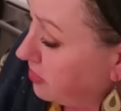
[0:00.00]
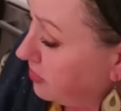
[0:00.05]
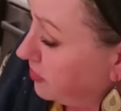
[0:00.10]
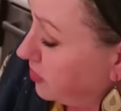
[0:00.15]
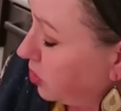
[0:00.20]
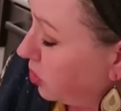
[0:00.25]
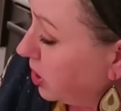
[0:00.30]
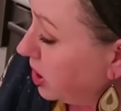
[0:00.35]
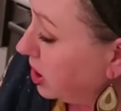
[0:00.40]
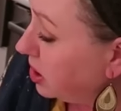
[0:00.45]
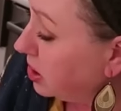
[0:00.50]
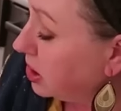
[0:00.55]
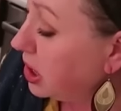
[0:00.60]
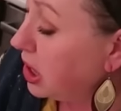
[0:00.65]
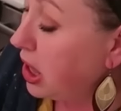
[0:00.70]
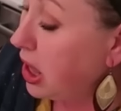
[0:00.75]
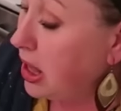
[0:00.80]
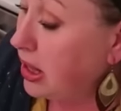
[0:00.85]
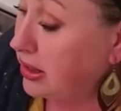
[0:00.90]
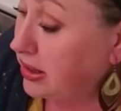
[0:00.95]
of
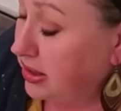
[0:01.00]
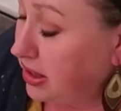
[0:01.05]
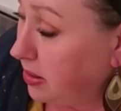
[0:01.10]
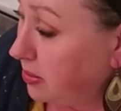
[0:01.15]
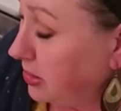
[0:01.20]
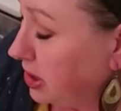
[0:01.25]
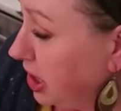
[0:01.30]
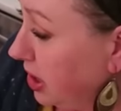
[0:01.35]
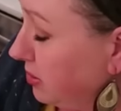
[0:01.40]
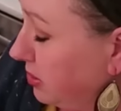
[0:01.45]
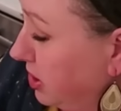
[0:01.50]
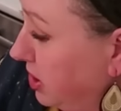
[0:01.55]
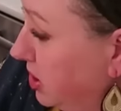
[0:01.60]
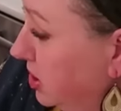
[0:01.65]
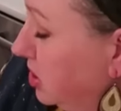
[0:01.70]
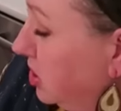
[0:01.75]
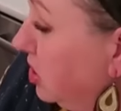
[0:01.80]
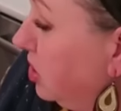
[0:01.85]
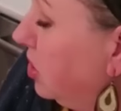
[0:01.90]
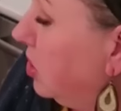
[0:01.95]
foil,
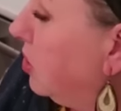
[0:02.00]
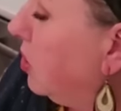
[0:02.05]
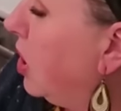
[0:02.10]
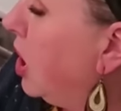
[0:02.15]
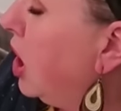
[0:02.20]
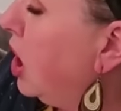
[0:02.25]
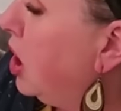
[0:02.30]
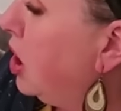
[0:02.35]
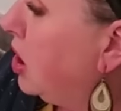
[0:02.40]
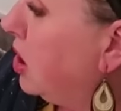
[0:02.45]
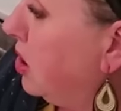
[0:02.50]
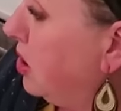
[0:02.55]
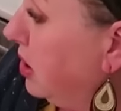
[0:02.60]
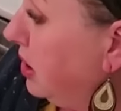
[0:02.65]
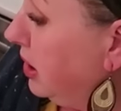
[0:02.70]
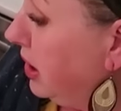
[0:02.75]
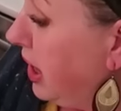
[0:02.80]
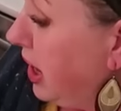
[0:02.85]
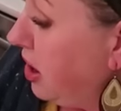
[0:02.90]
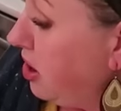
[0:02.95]
sometimes two,
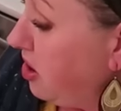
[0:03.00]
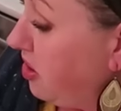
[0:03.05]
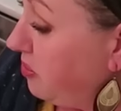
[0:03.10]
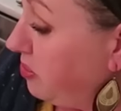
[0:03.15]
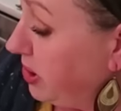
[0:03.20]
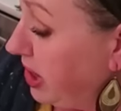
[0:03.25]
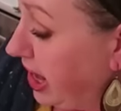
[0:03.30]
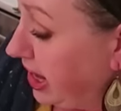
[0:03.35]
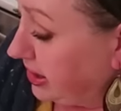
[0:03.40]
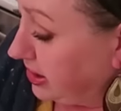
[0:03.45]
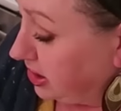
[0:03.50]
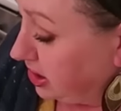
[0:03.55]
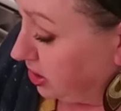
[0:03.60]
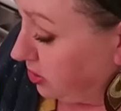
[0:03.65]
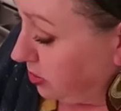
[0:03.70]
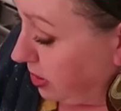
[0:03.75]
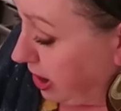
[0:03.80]
good layer of plastic